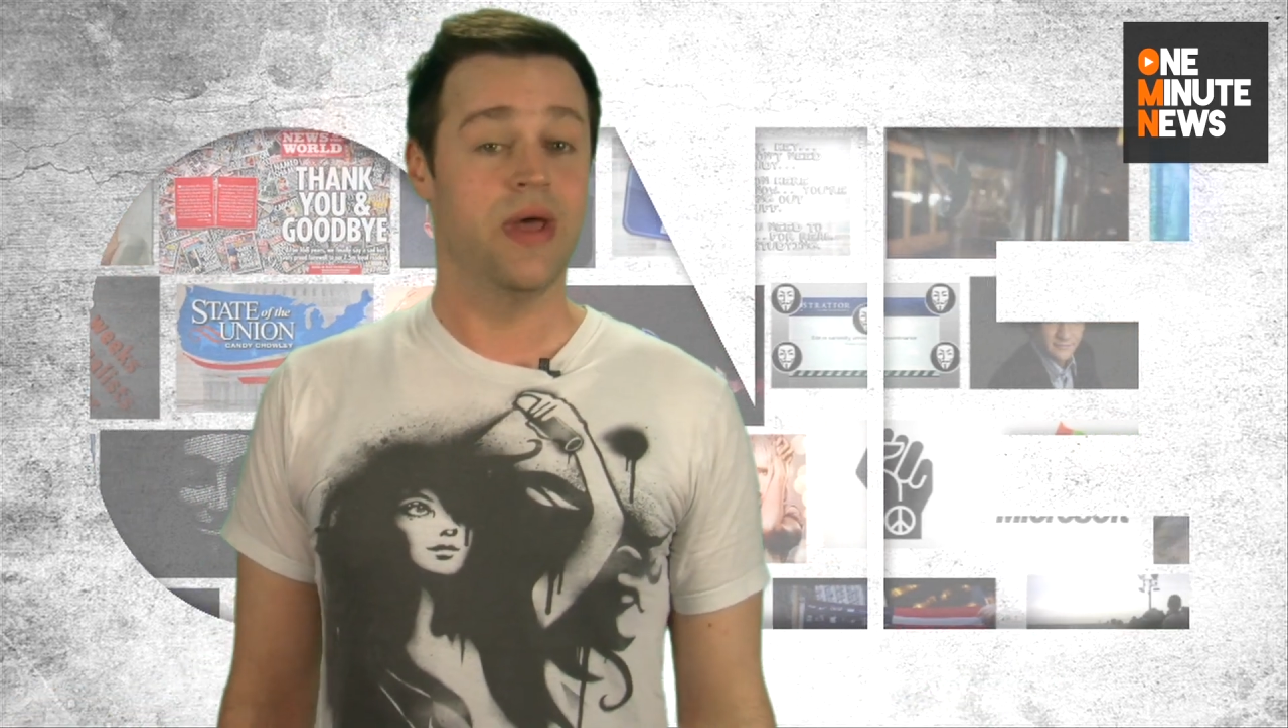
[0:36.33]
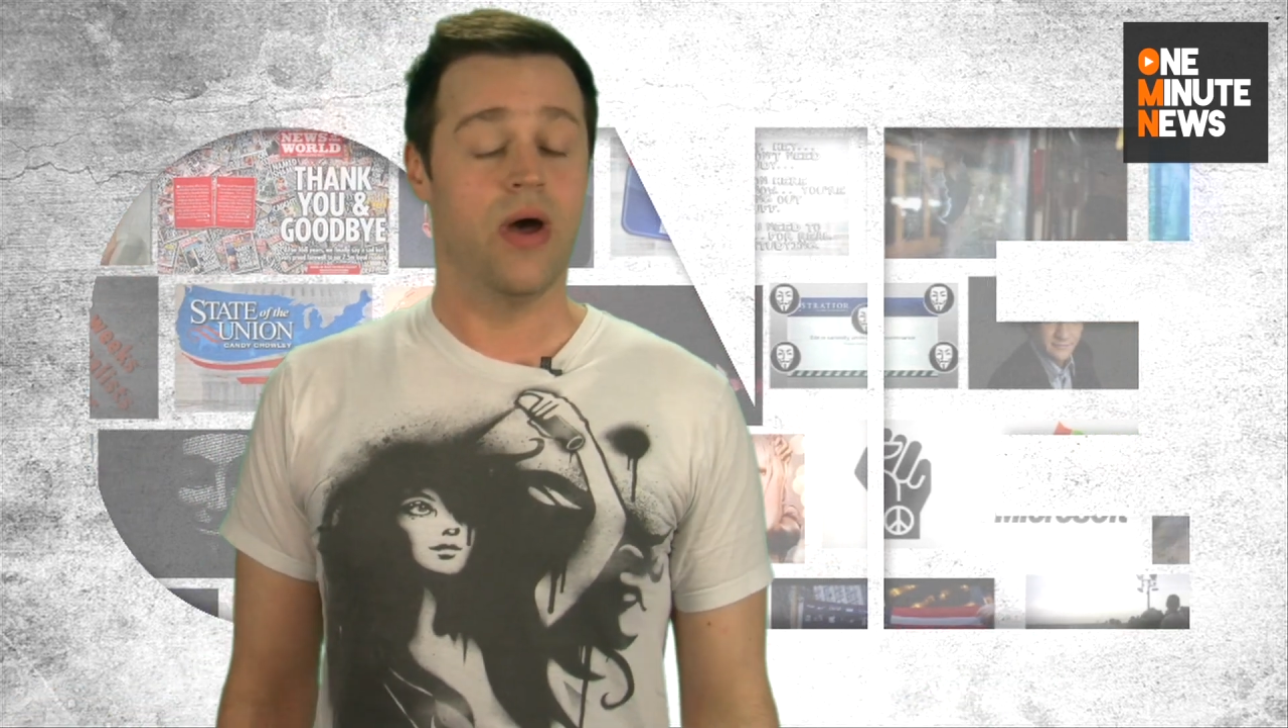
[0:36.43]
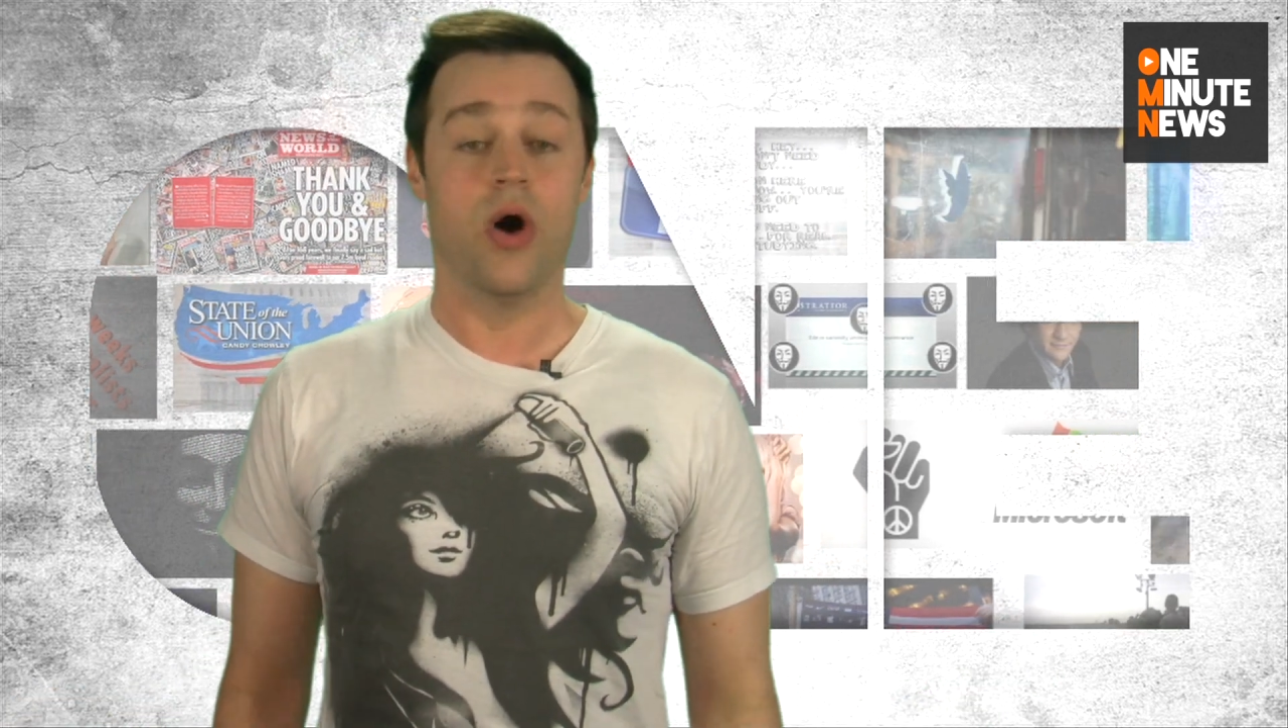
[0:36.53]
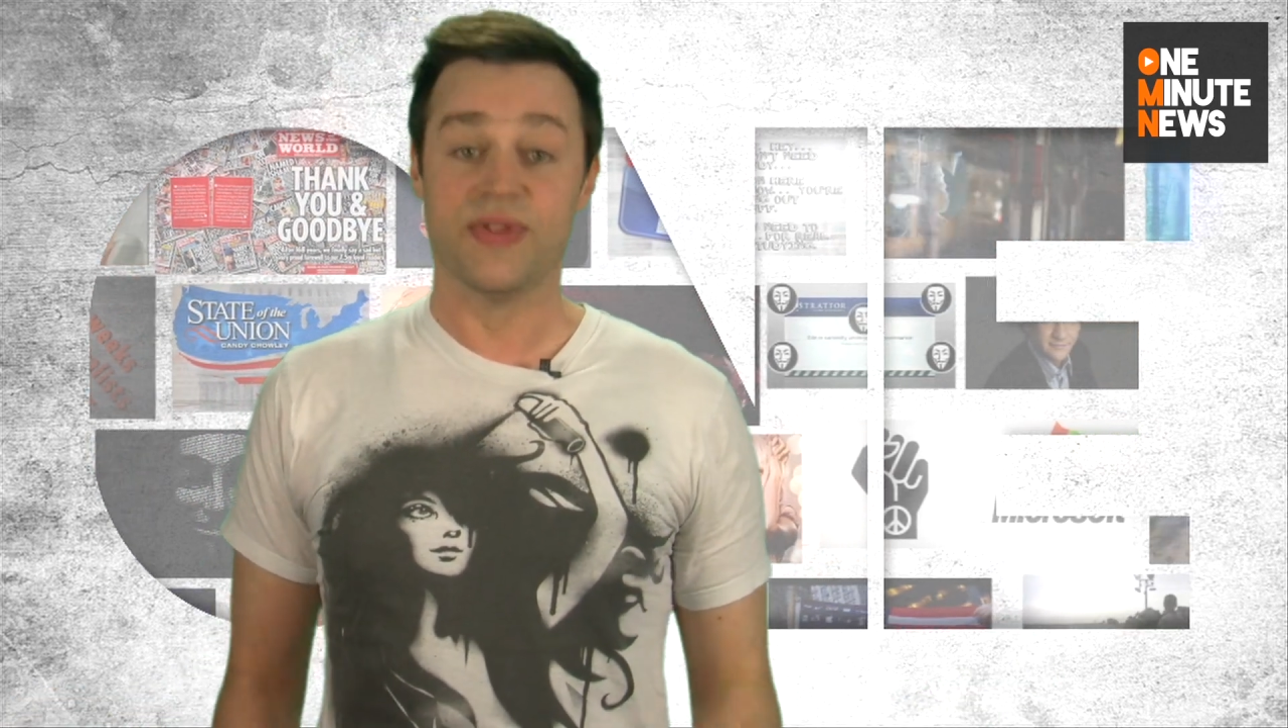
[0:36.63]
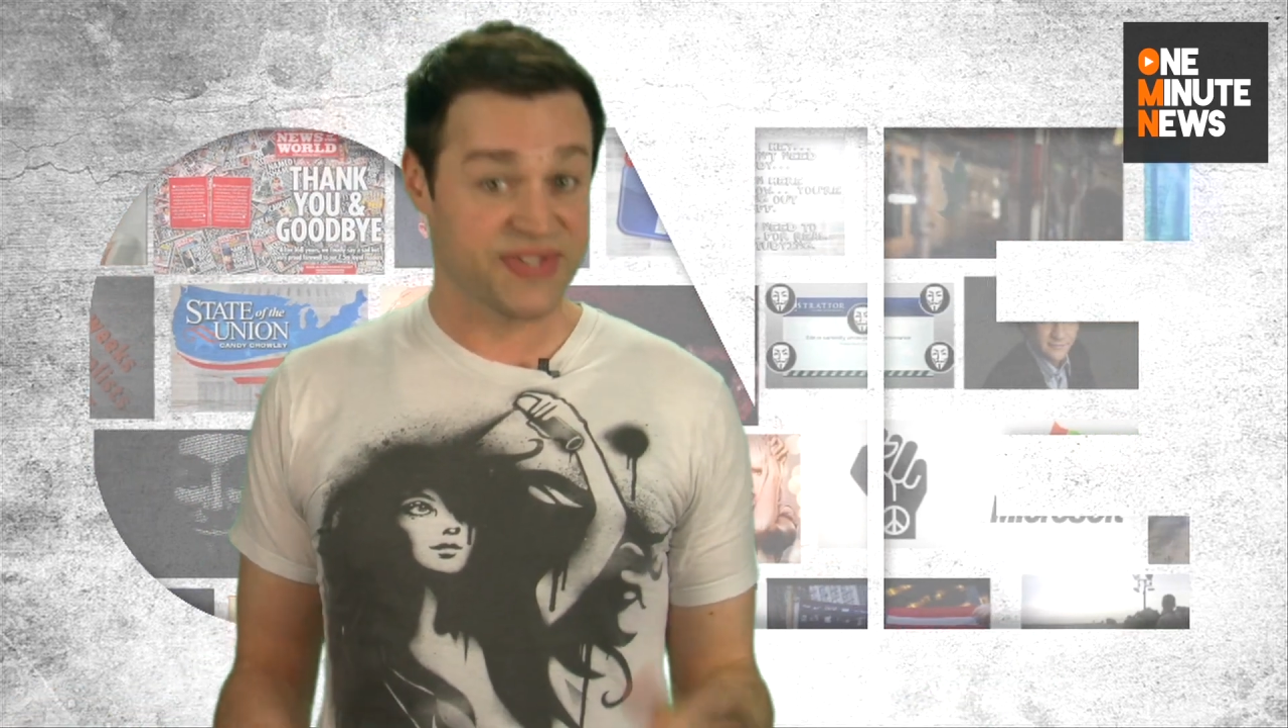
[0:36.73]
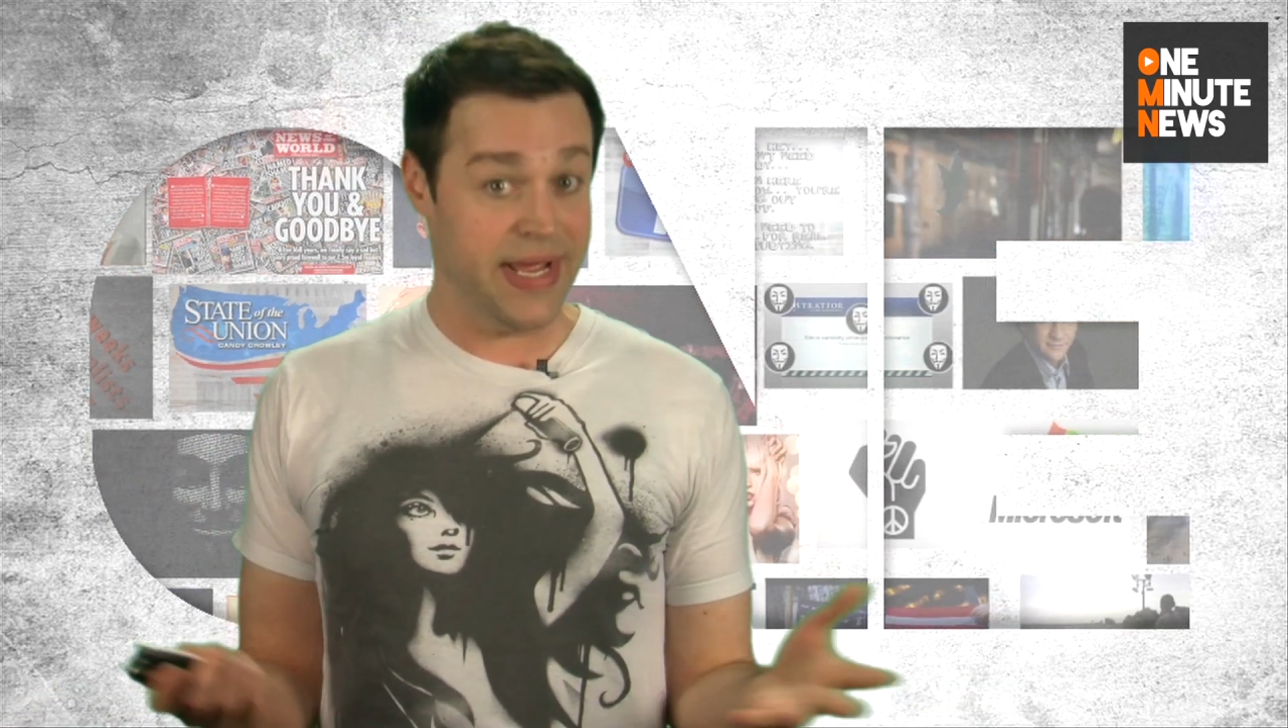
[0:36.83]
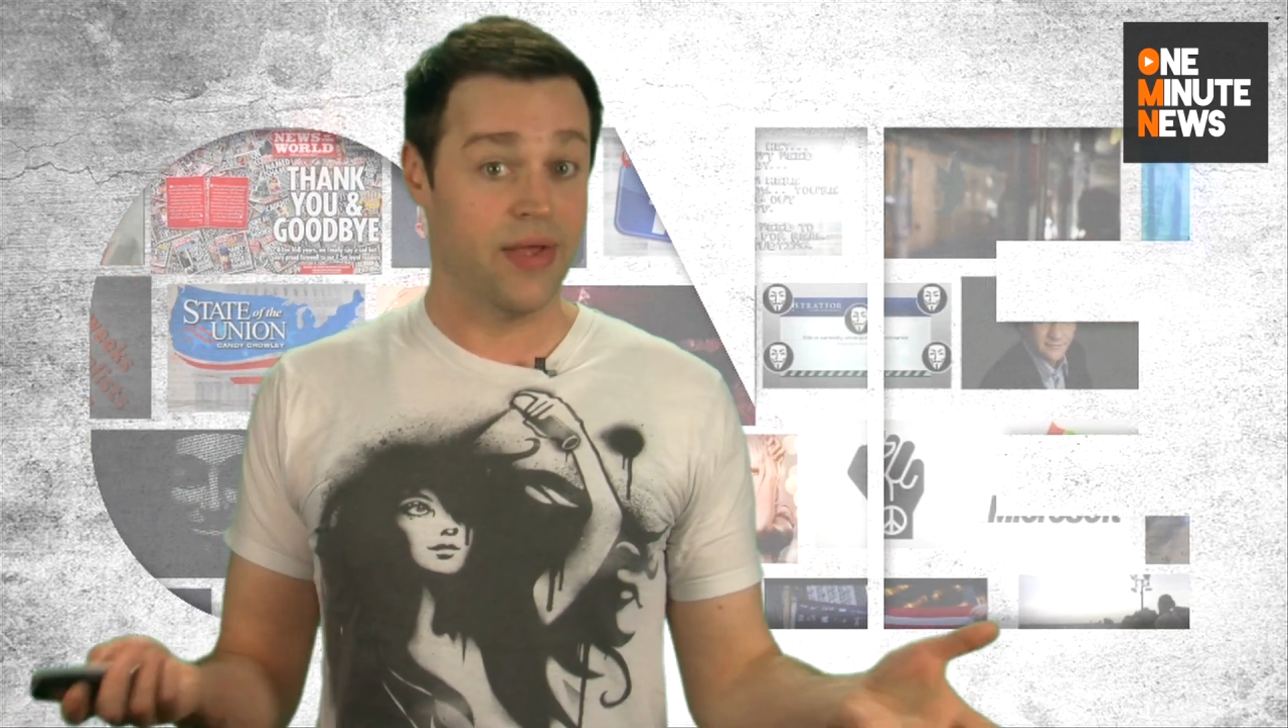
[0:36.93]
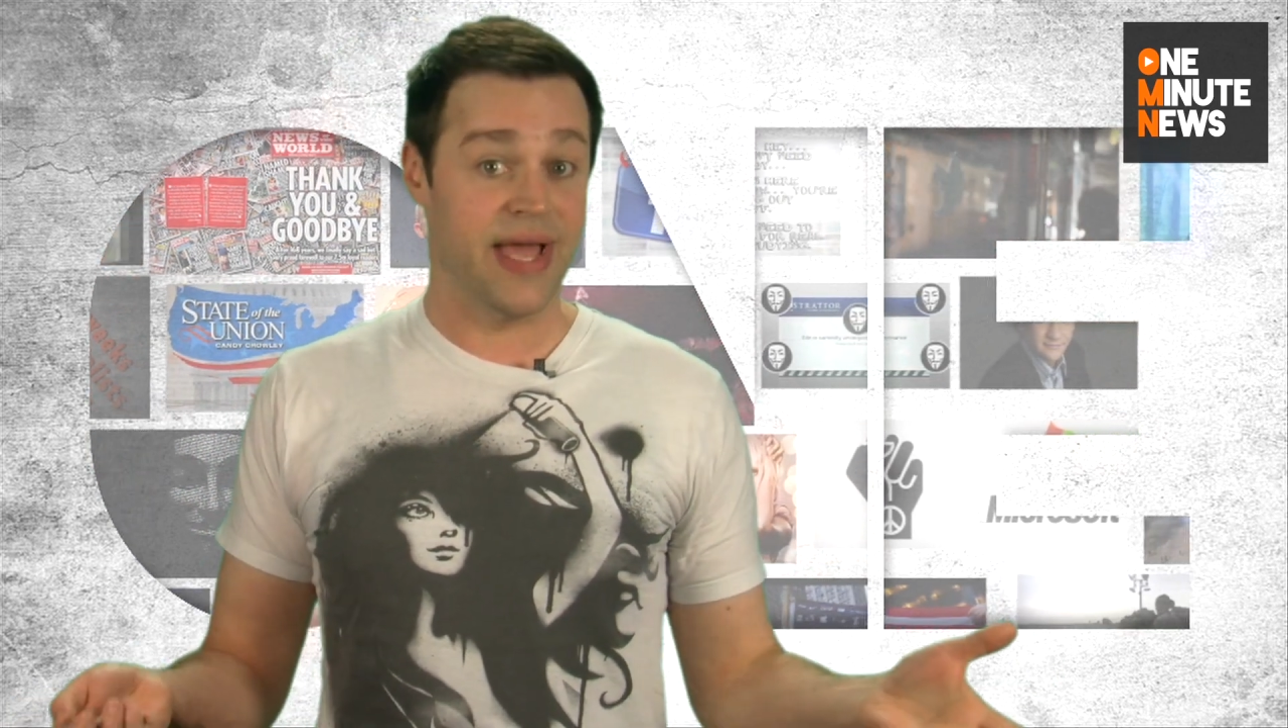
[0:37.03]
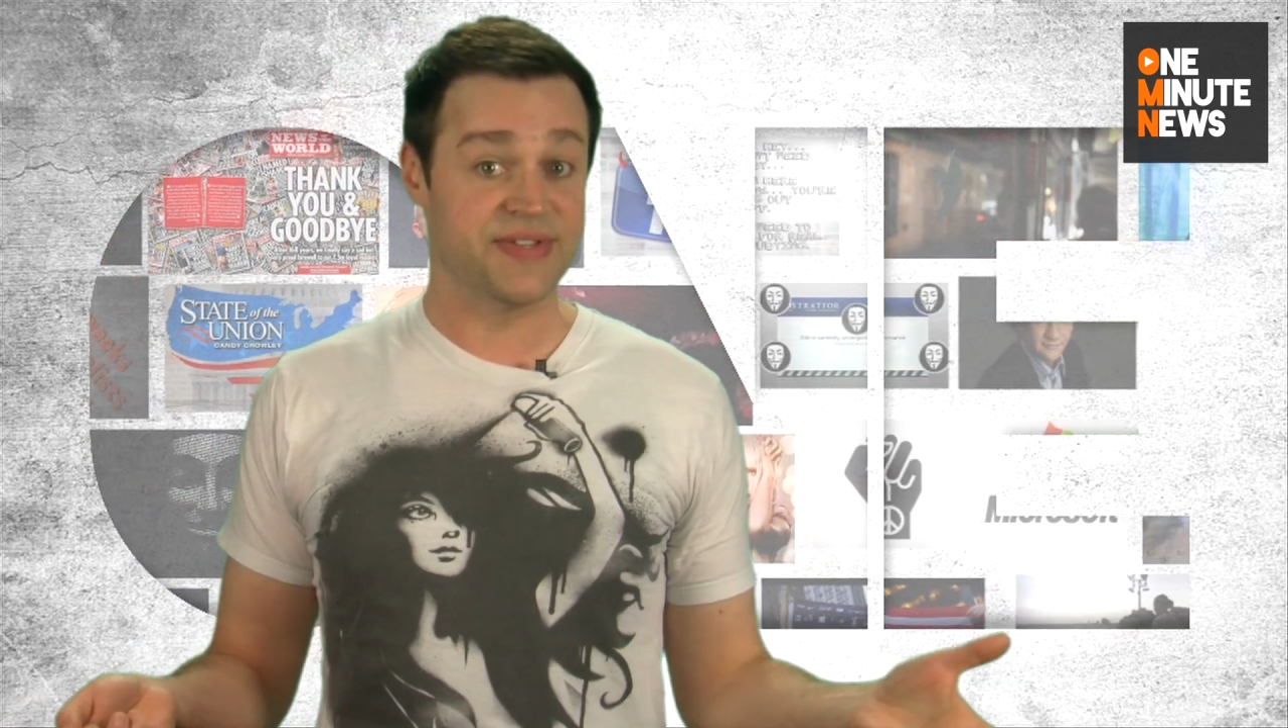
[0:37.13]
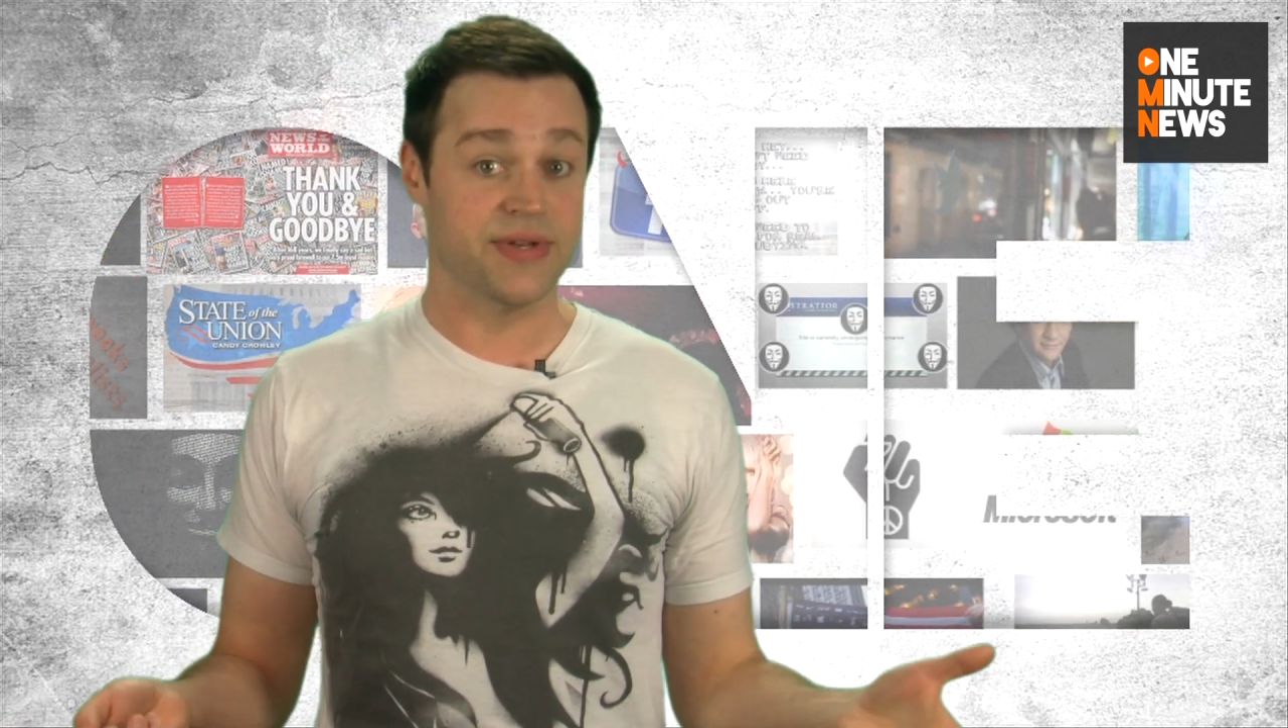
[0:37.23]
All the snail has